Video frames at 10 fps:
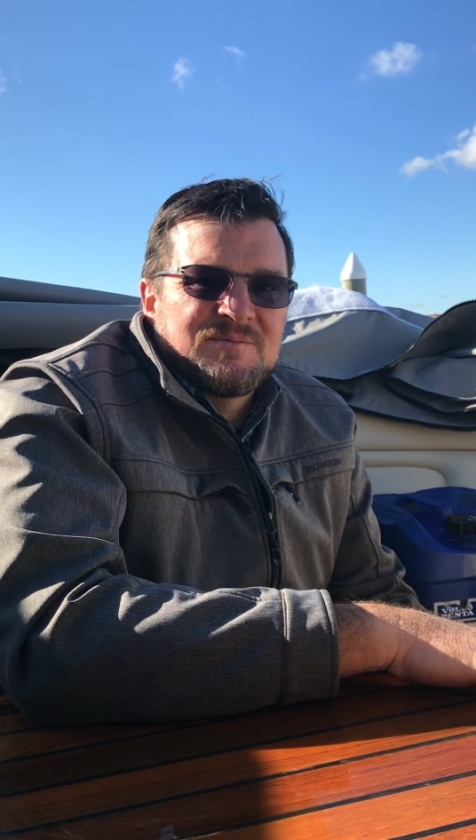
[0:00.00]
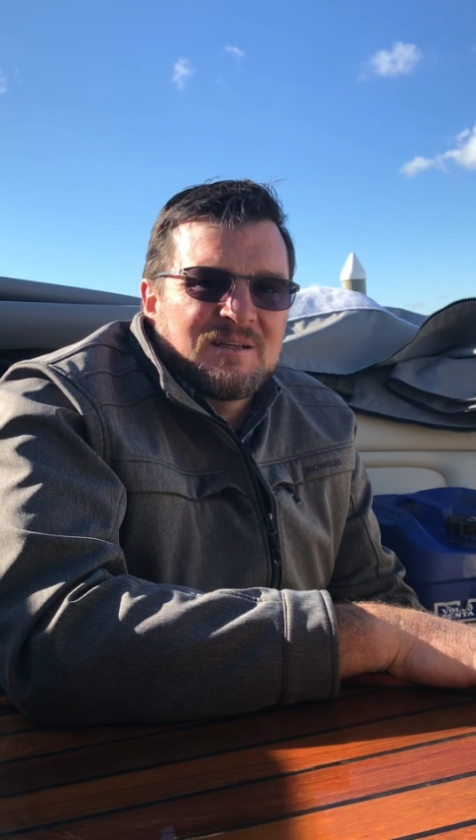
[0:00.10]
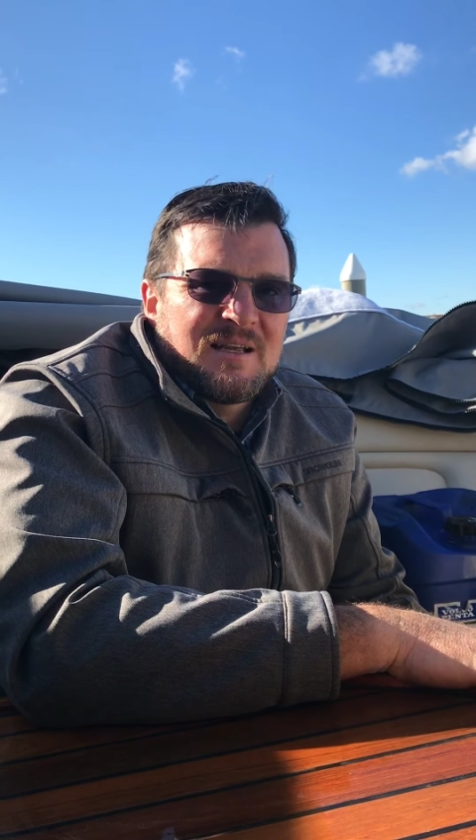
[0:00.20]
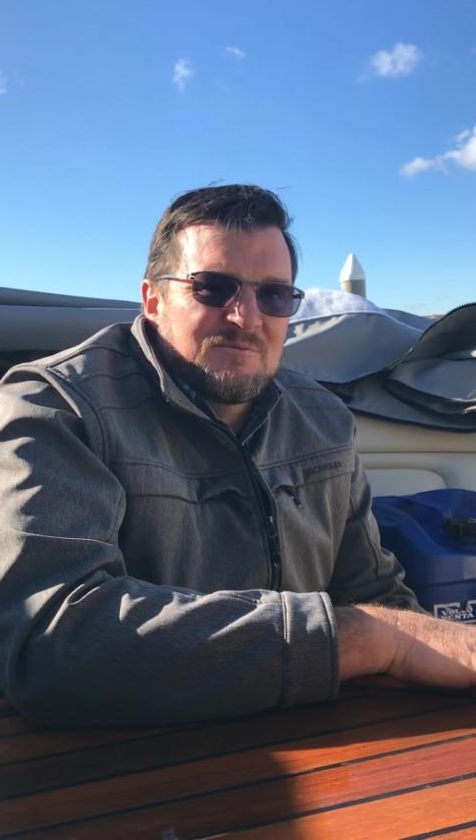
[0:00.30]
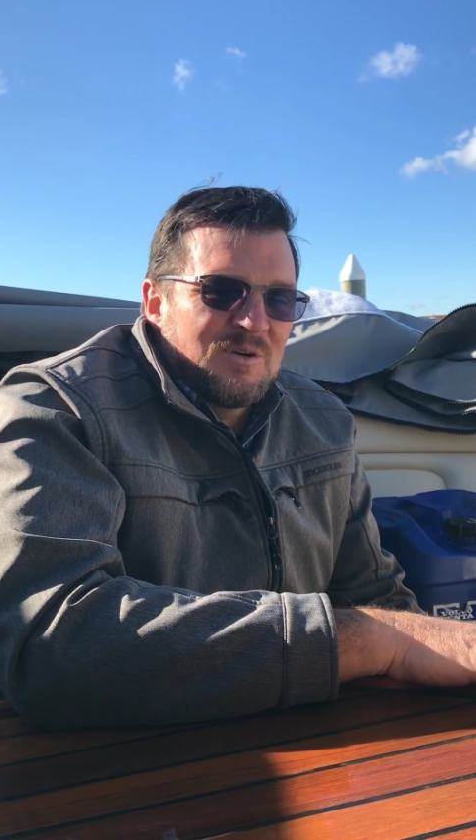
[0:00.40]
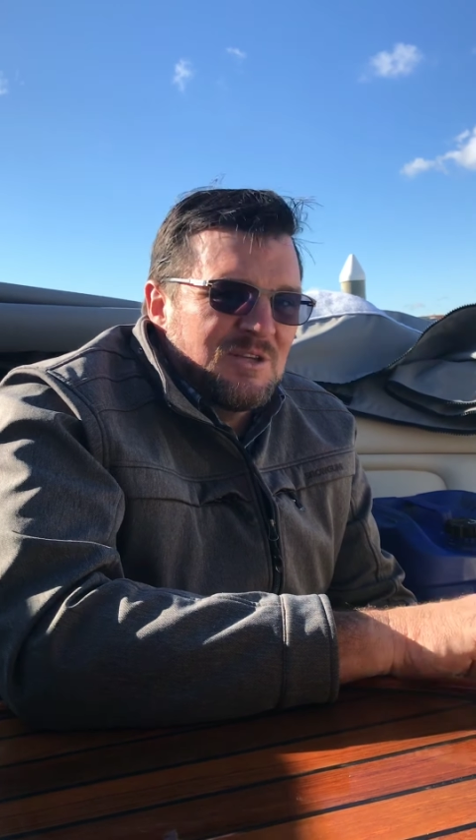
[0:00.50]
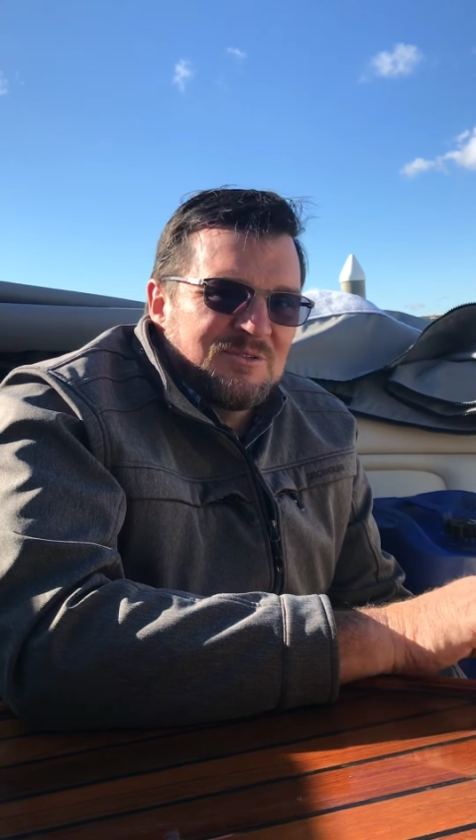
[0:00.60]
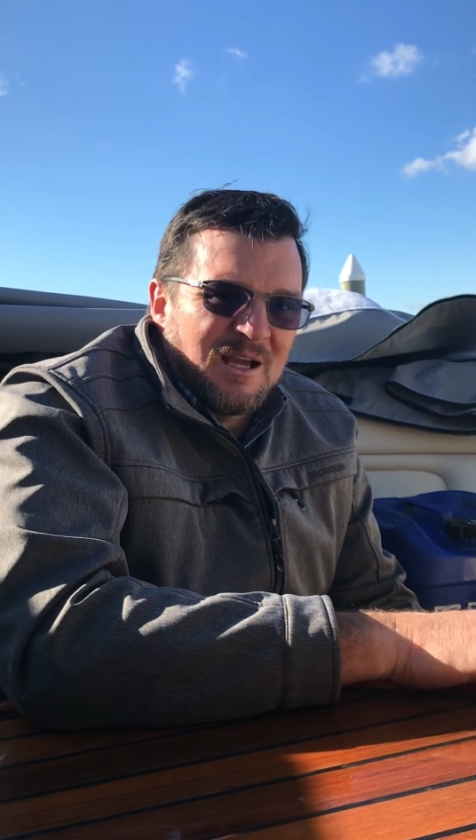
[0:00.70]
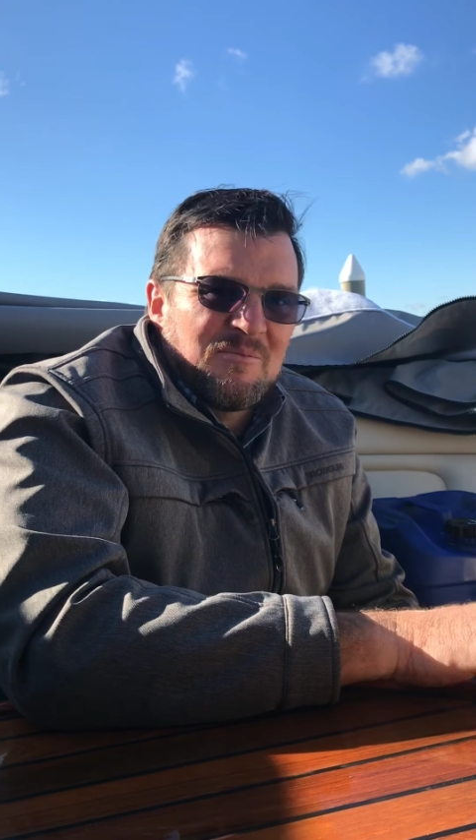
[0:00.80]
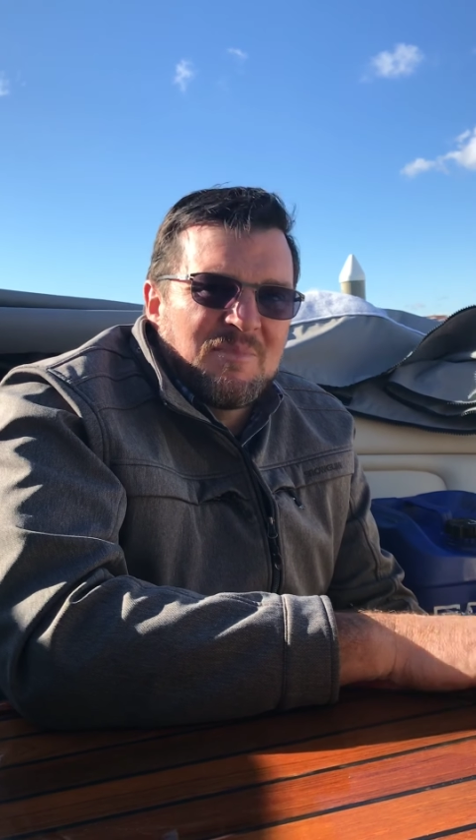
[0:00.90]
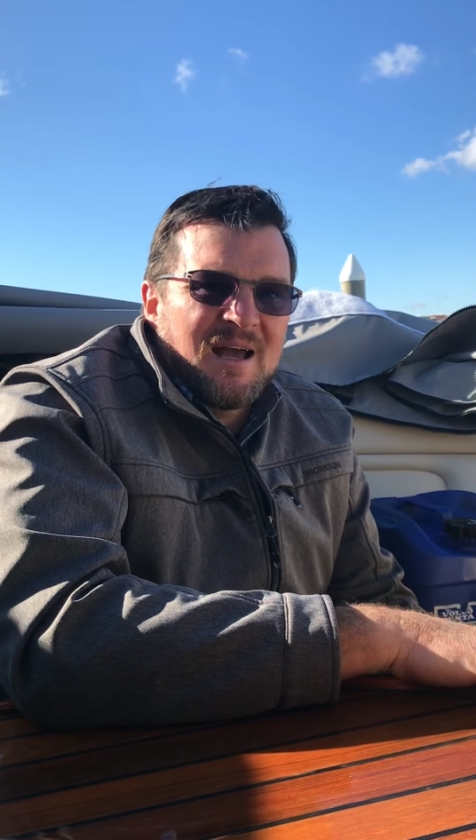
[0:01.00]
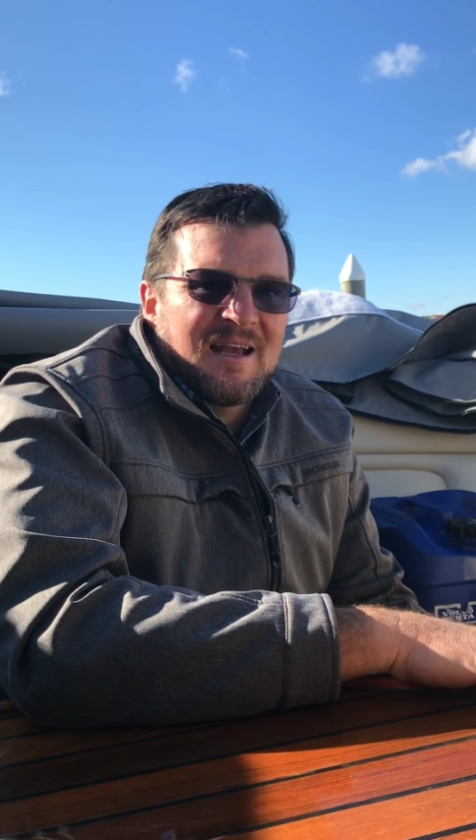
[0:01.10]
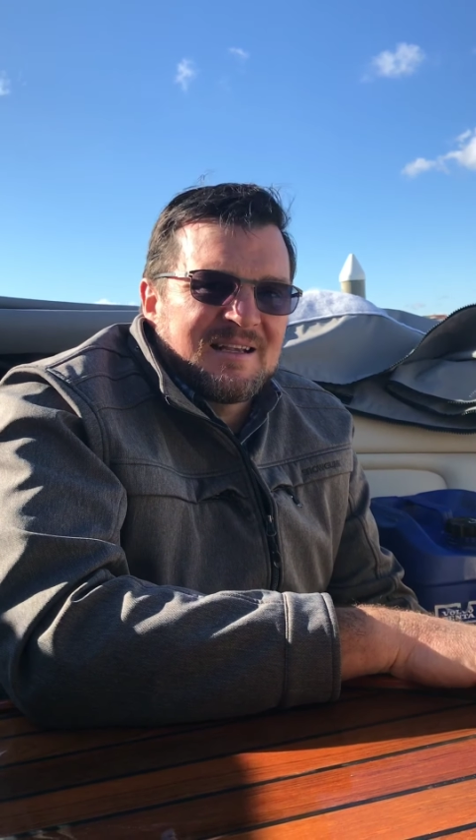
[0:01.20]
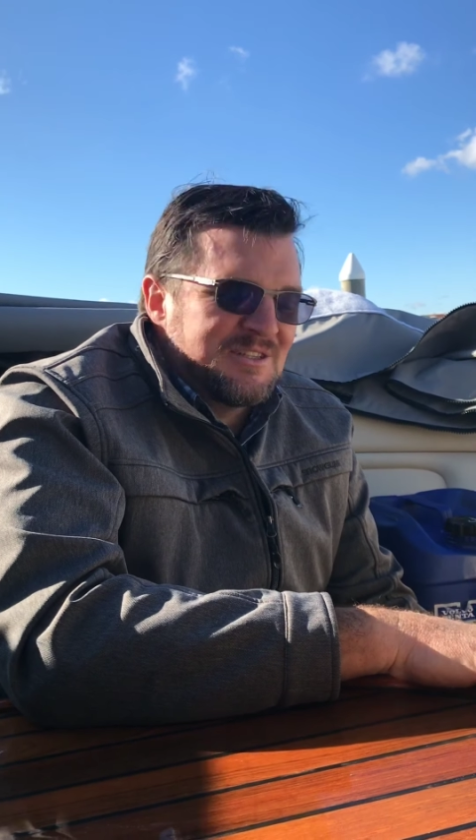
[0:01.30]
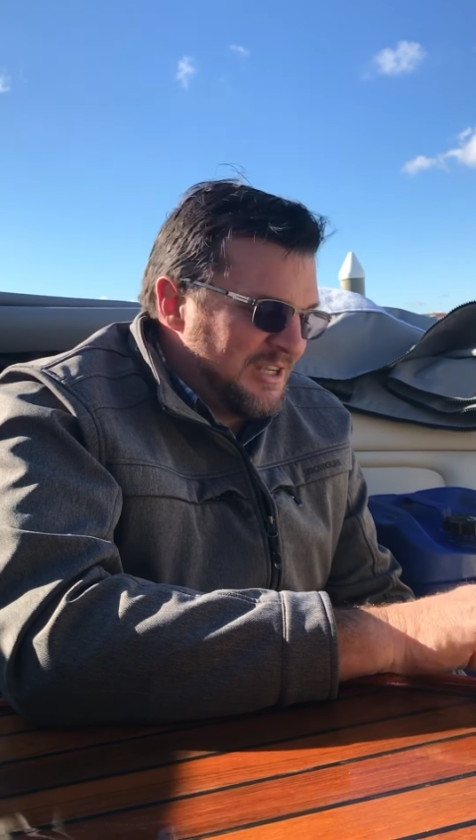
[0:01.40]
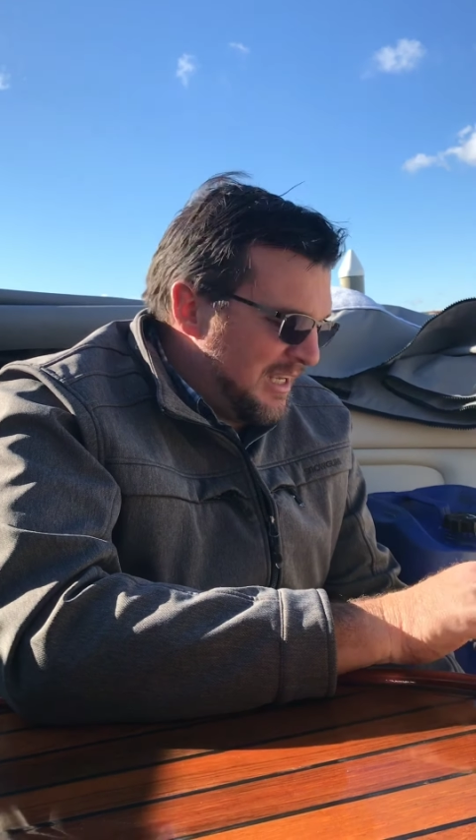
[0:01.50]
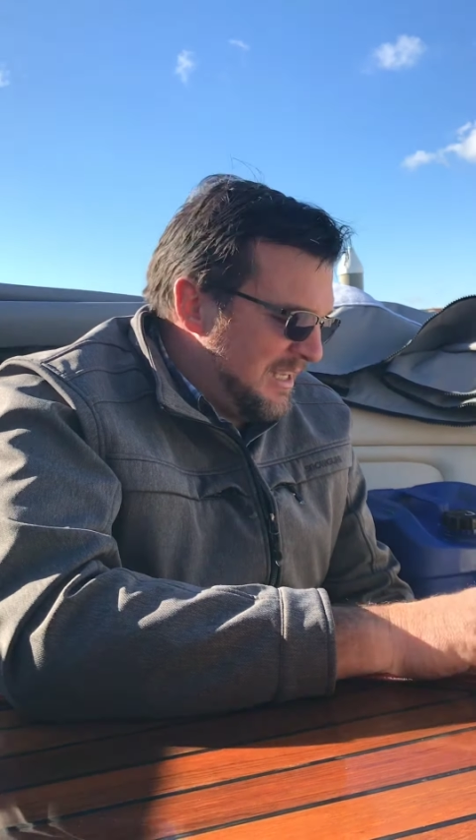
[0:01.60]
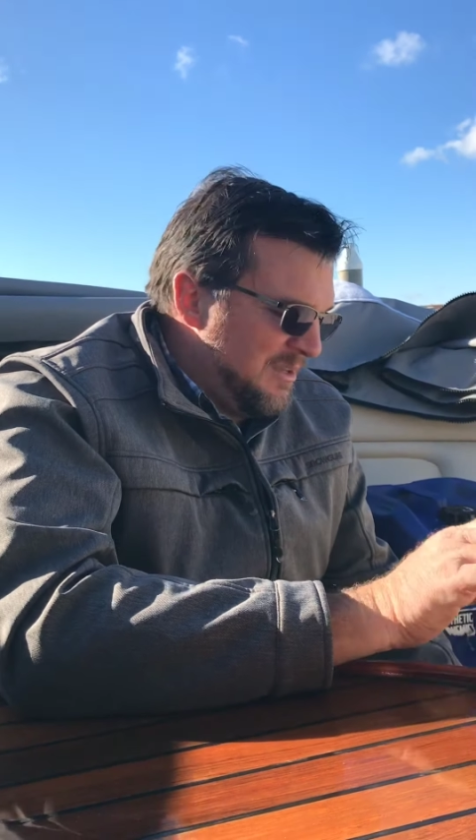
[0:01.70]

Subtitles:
and when you come back, check